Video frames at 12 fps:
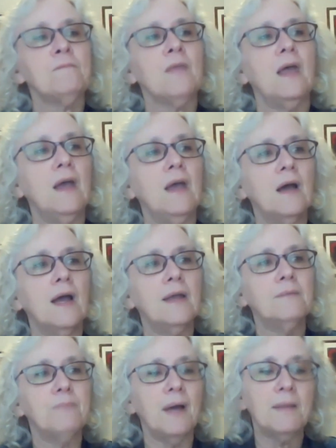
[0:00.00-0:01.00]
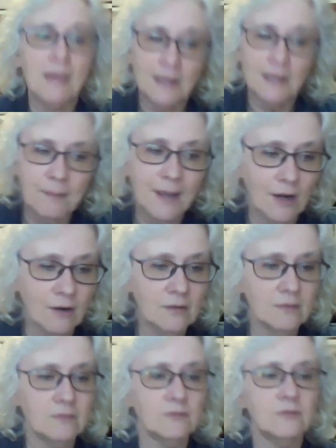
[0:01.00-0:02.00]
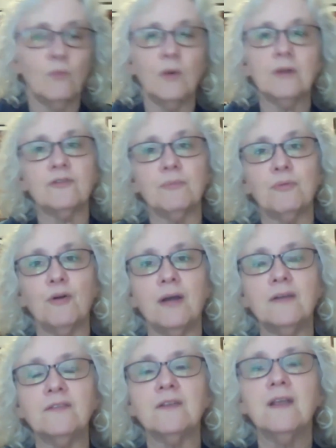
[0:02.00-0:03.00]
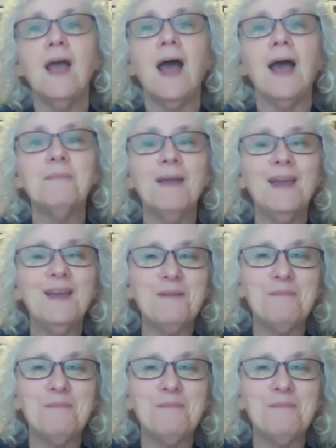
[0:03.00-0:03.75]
I made a bear. What a surprise. I made a